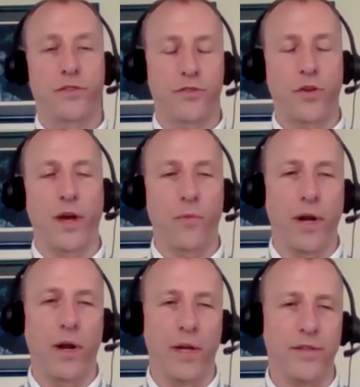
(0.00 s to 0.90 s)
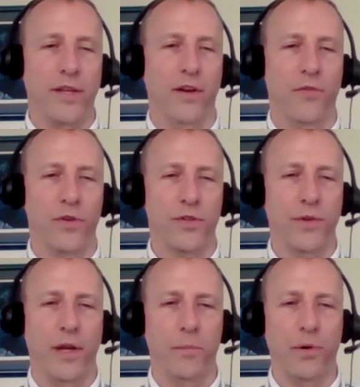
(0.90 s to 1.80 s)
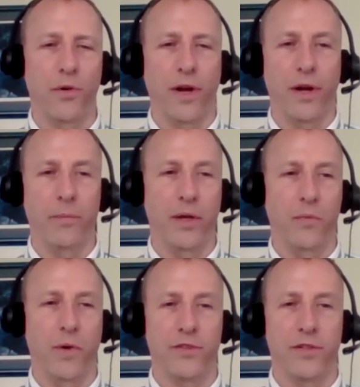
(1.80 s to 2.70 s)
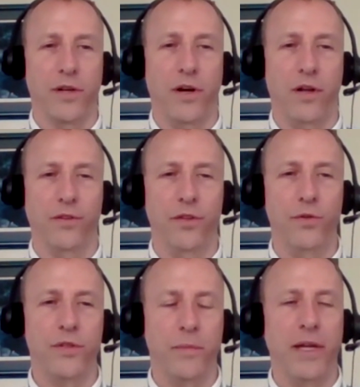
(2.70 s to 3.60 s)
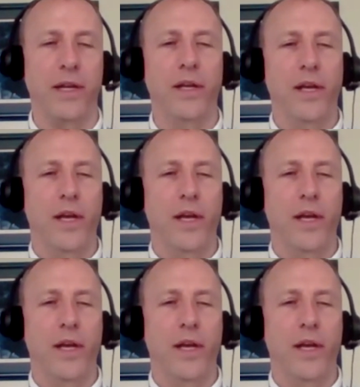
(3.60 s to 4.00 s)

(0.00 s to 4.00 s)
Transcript: so that when I went to the Air Force screening program, it wasn't all new to me.